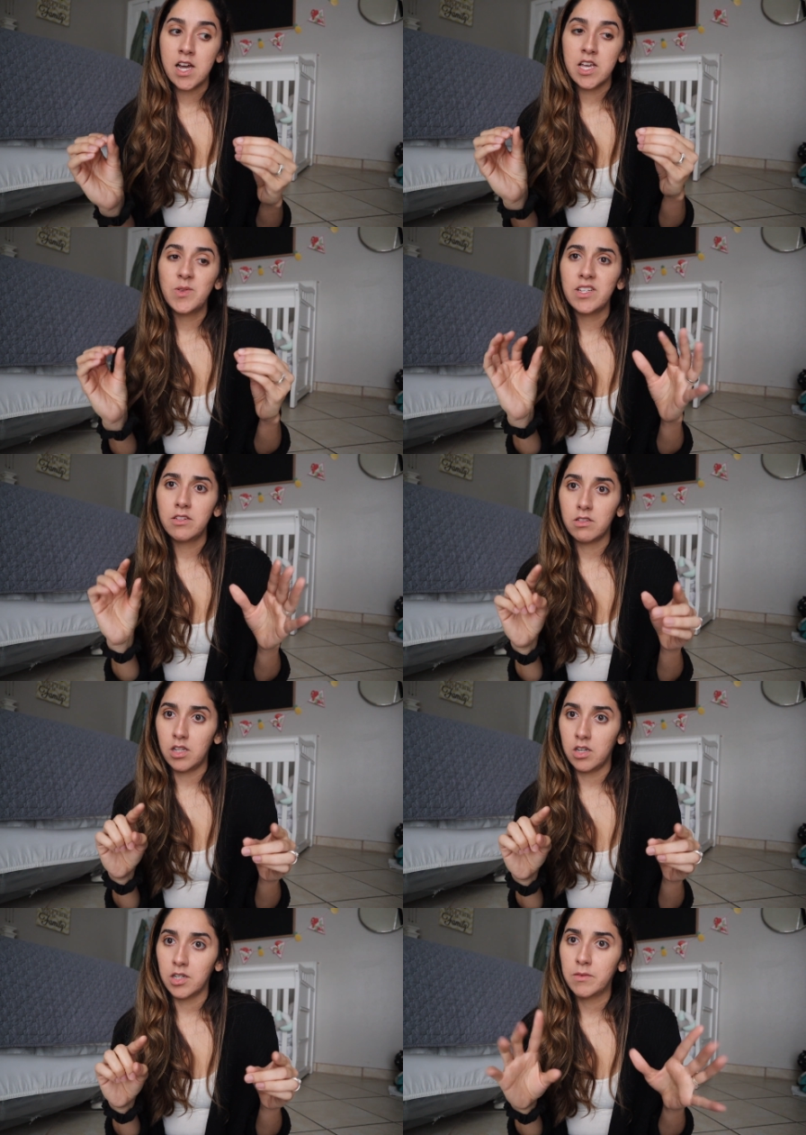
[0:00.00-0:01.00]
It was a little
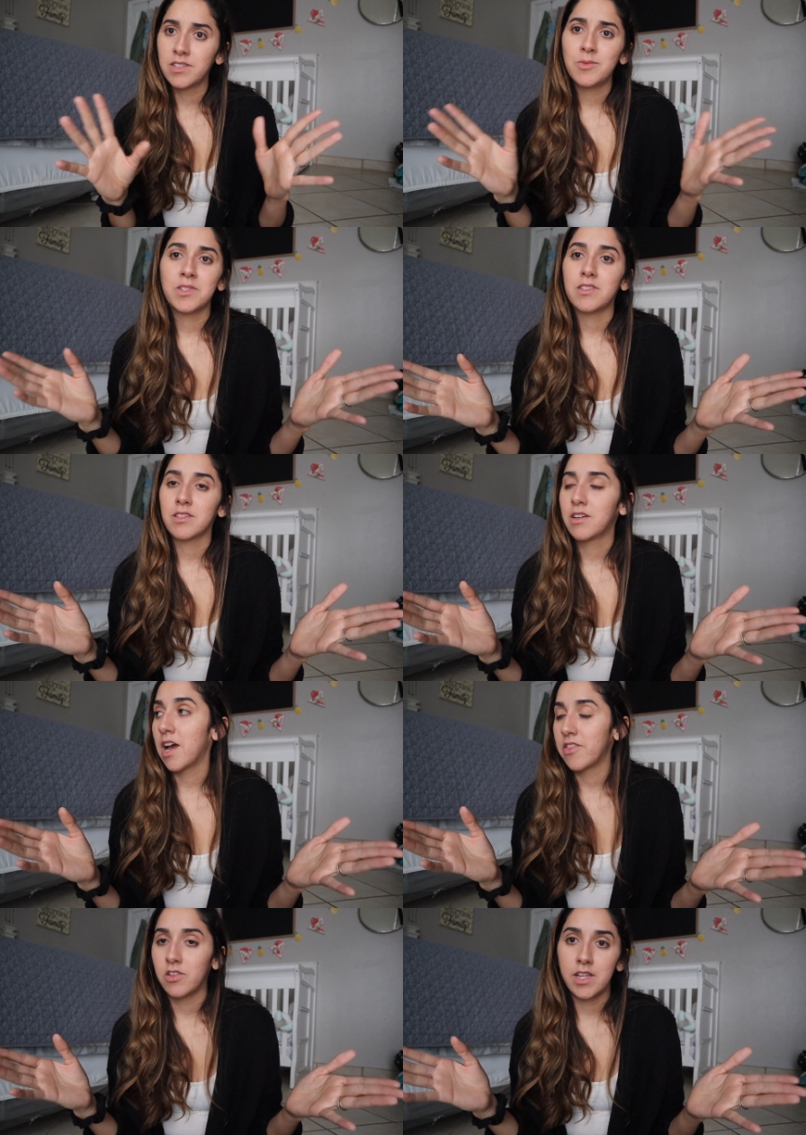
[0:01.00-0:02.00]
long because it was
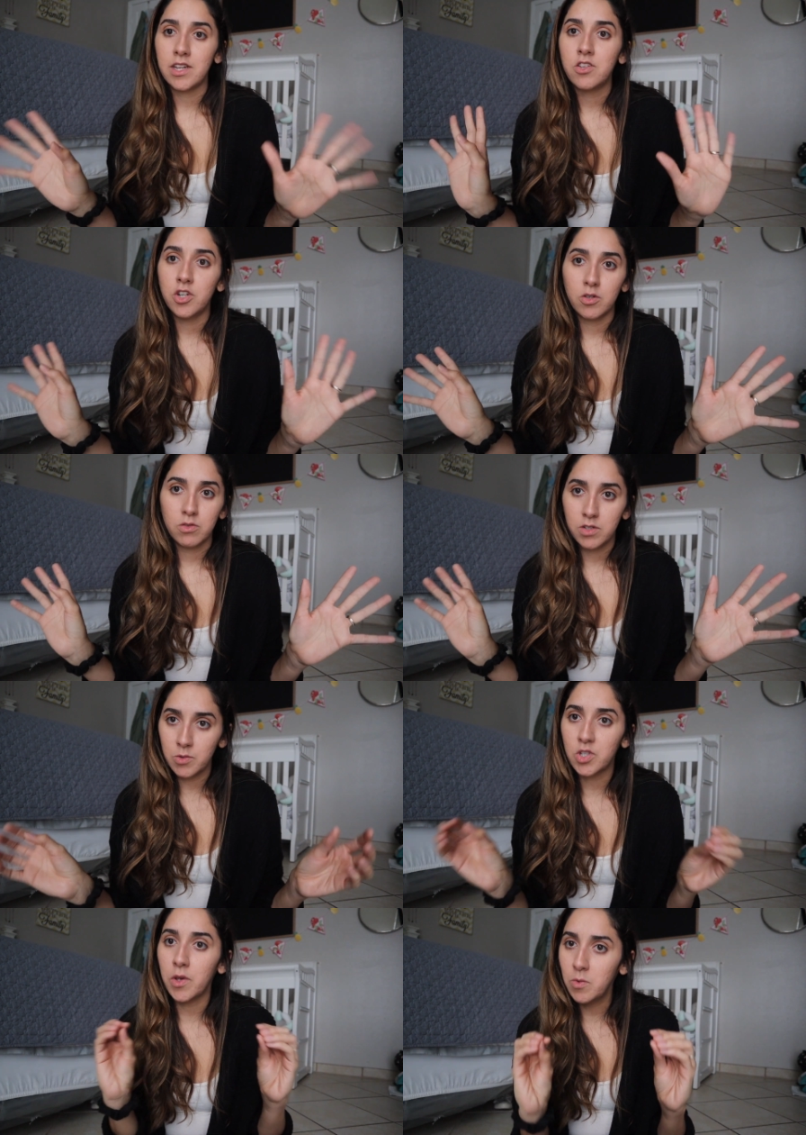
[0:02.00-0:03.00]
Catholic, you know. It
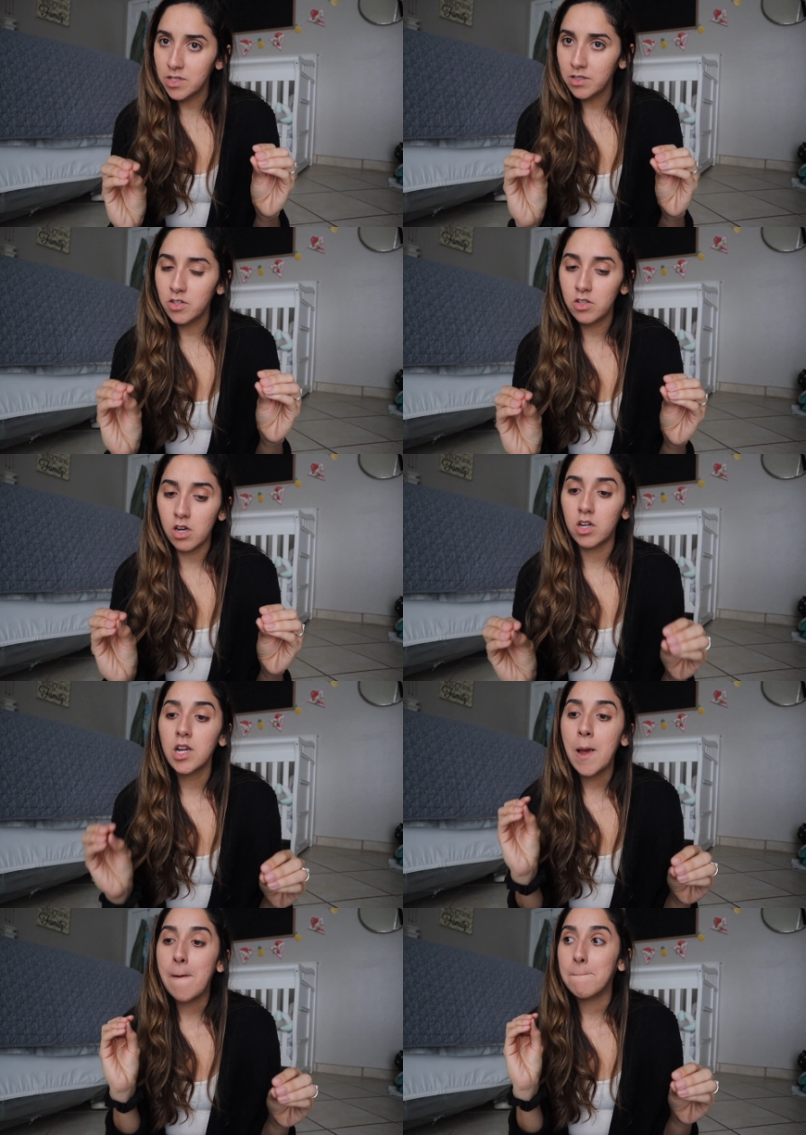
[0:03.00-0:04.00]
was a little long,
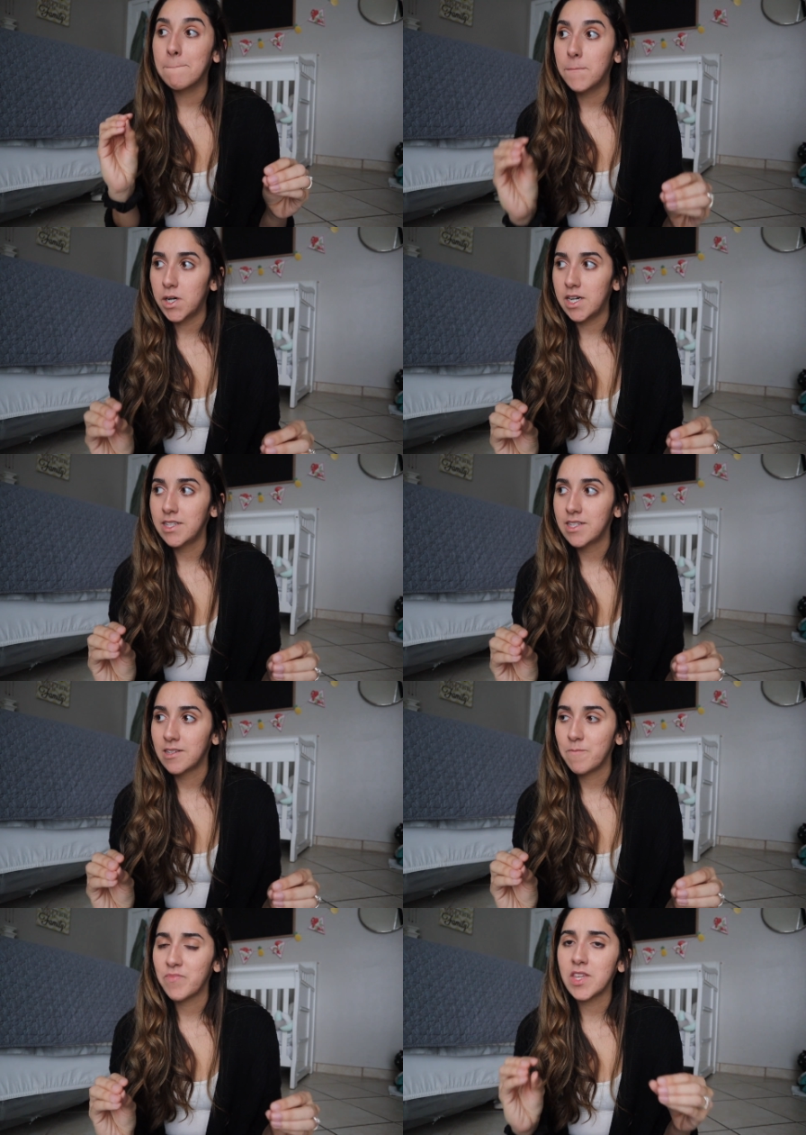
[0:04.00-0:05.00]
but
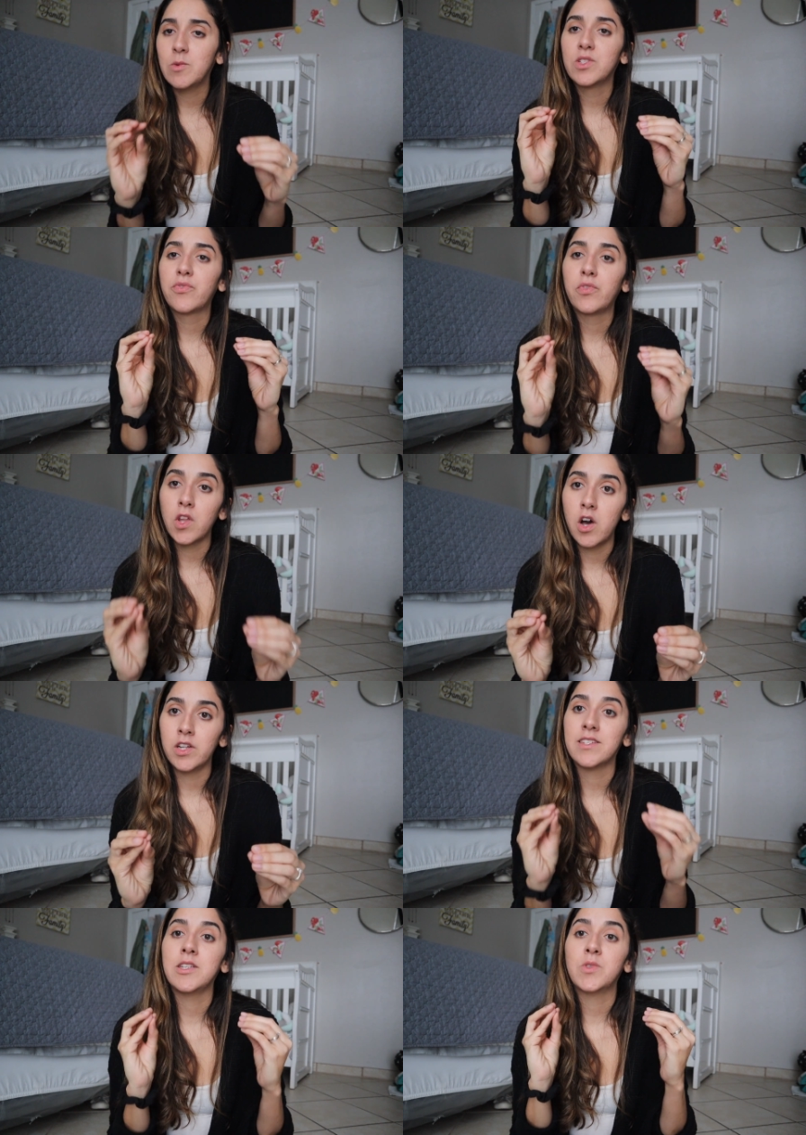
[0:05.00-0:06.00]
it was
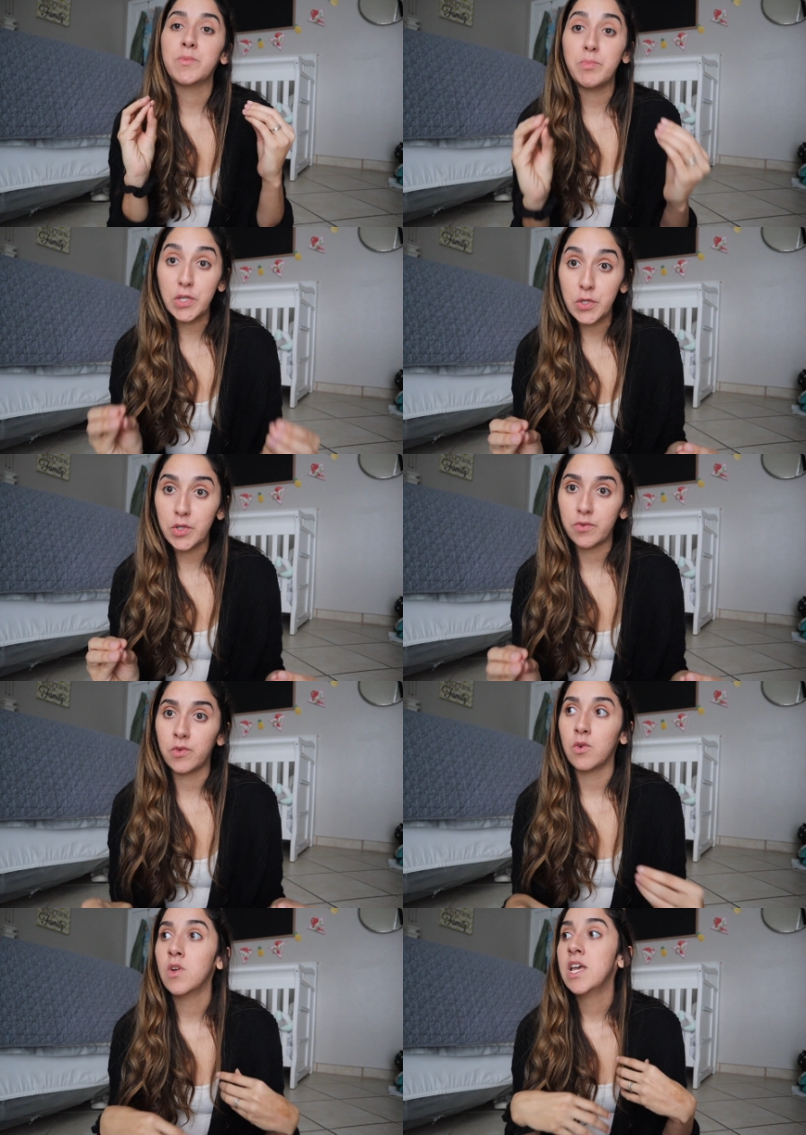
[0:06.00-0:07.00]
flawless. It was beautiful.